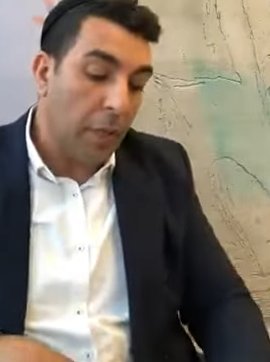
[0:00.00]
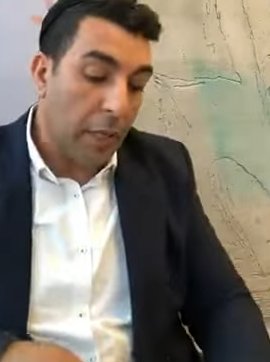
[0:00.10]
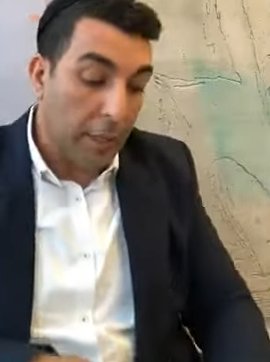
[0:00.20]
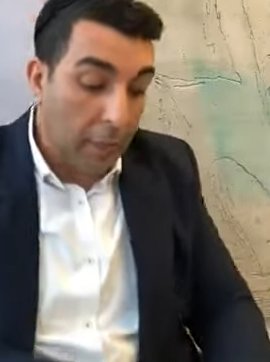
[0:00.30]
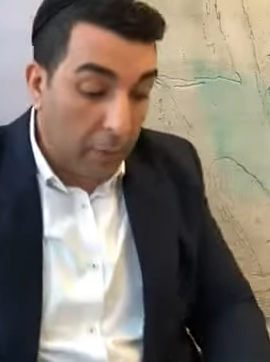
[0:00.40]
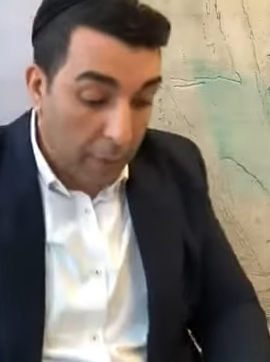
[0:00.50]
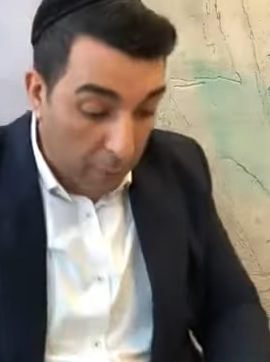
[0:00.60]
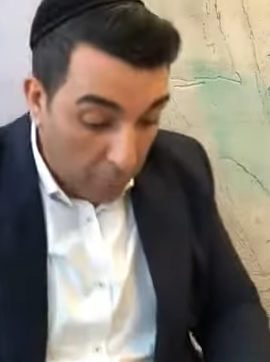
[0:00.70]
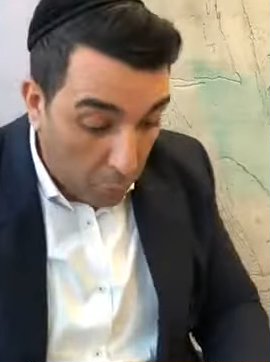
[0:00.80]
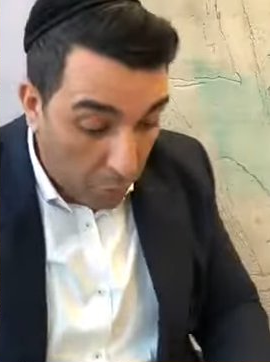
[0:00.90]
In other, in
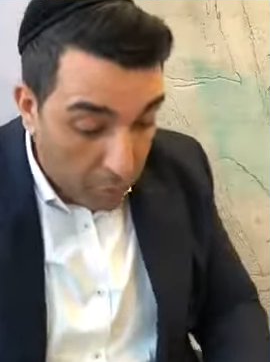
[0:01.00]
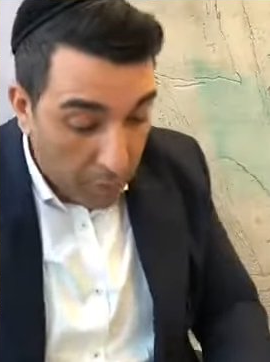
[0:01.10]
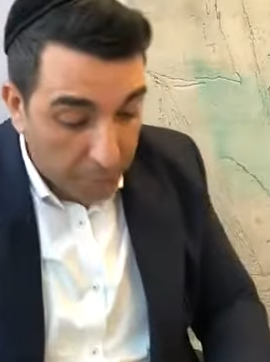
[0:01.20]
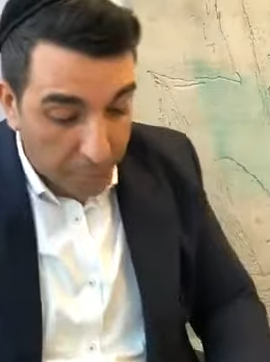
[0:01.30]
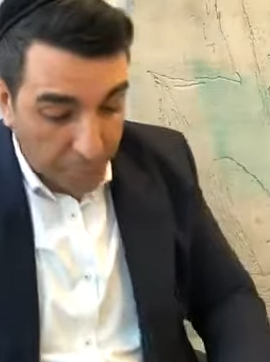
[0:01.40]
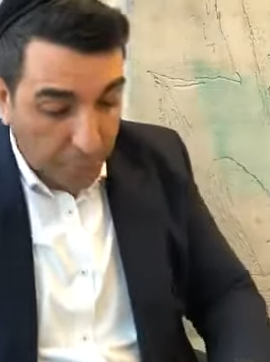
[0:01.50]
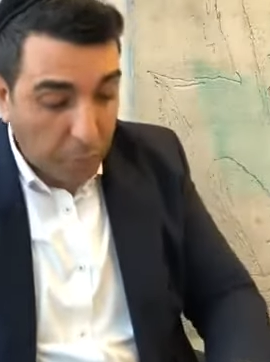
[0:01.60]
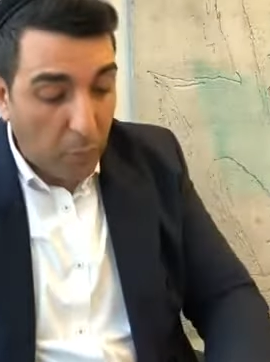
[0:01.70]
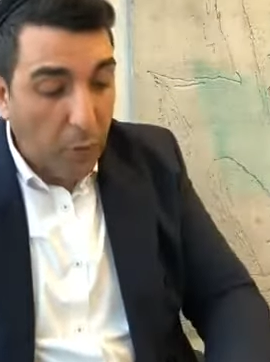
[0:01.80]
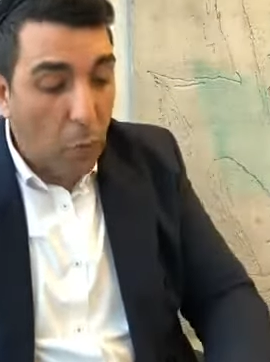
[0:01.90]
other words,
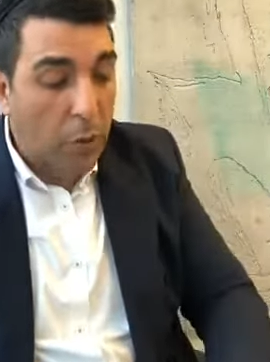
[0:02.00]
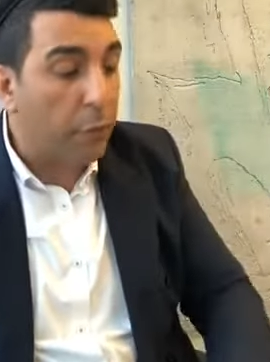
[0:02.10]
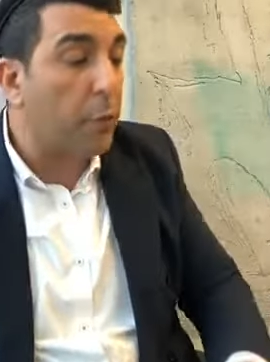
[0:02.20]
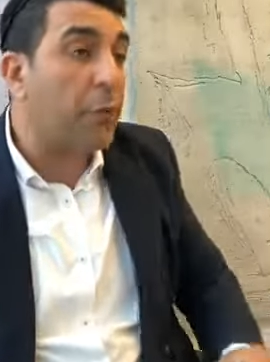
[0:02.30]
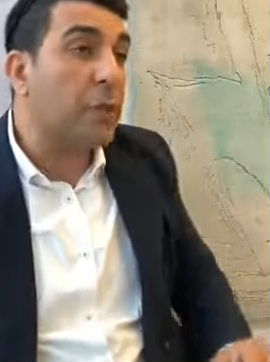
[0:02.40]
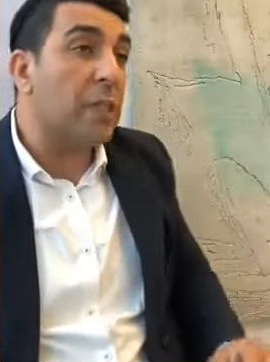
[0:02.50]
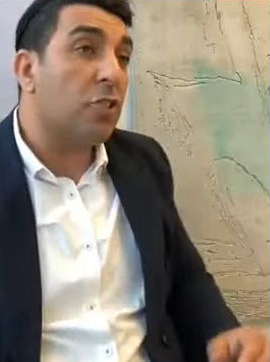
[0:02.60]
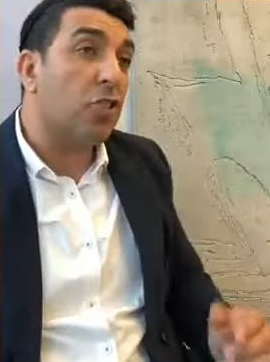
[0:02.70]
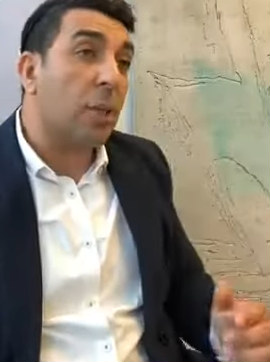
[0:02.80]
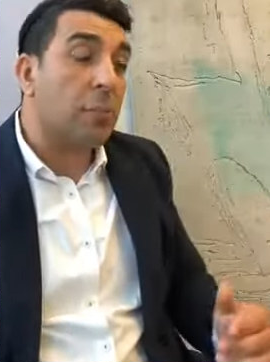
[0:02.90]
when he fulfills
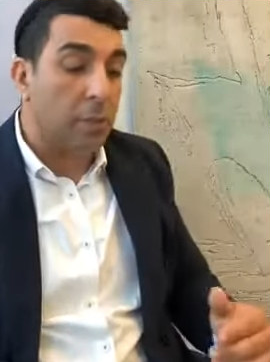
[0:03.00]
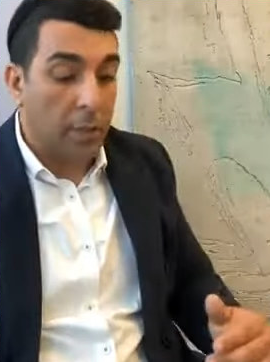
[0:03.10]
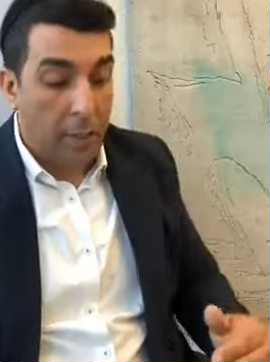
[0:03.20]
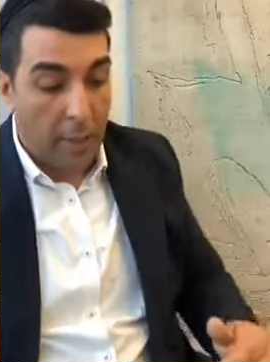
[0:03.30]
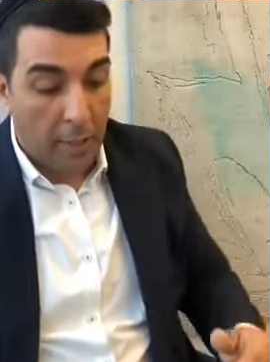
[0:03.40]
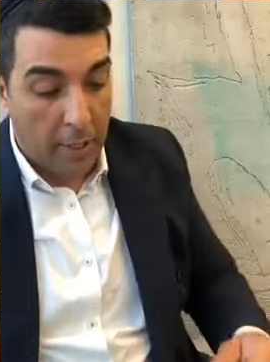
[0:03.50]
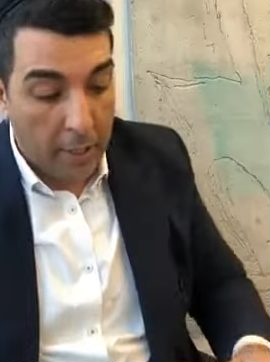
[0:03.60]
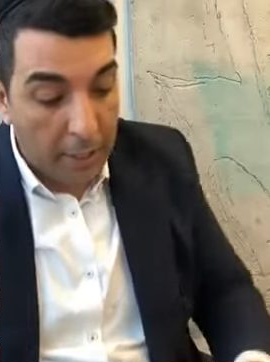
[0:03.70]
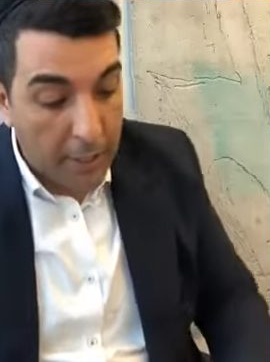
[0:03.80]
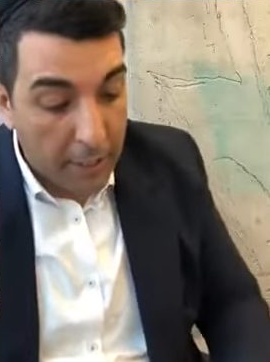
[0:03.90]
Hashem's
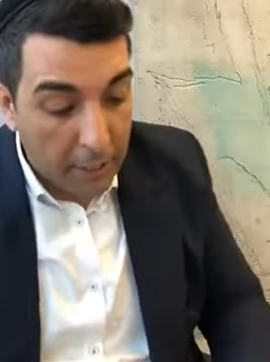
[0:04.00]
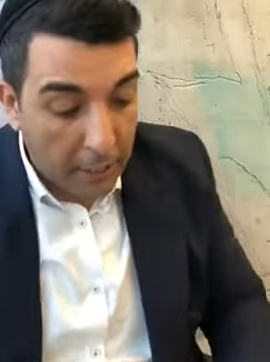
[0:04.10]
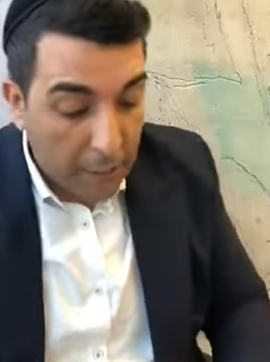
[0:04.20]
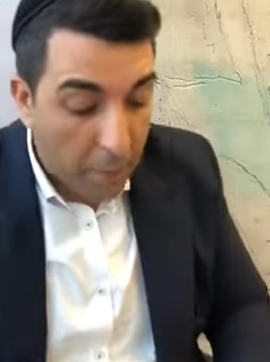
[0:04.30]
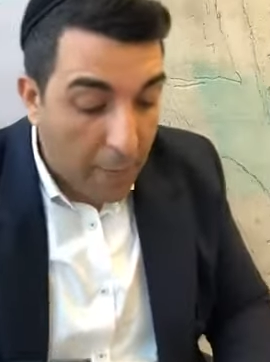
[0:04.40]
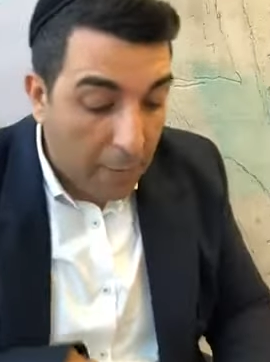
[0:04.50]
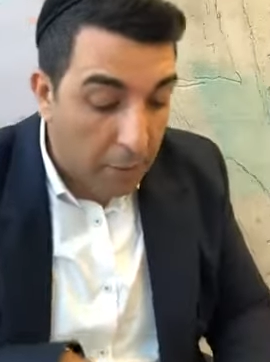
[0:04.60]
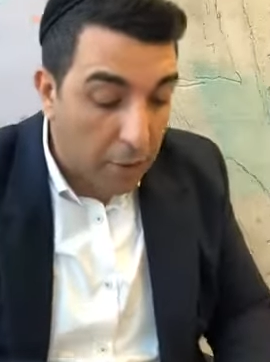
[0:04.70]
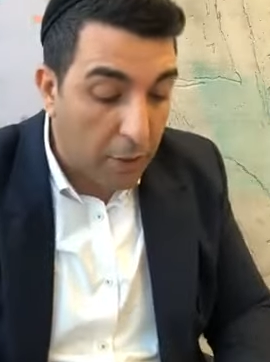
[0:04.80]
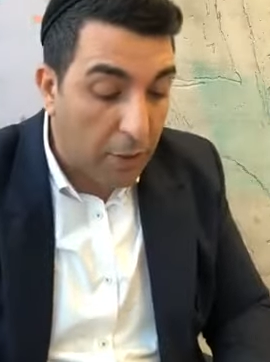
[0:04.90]
uh,
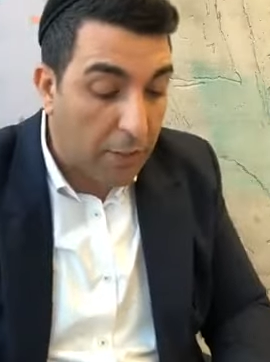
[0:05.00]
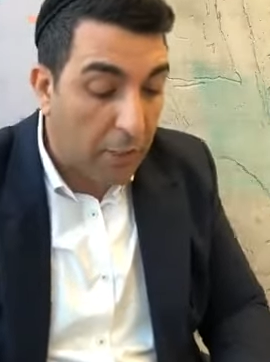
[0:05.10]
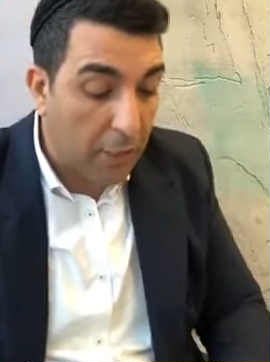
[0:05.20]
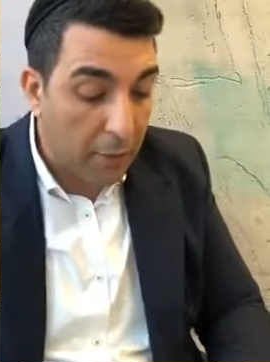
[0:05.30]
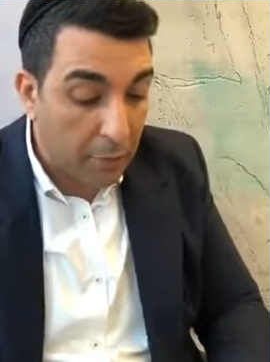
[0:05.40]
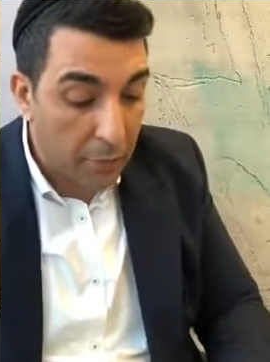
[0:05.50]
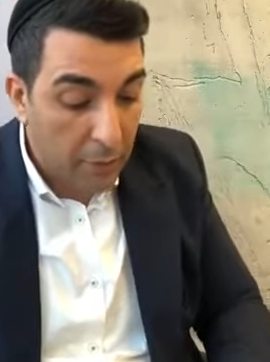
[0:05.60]
commandments to the T,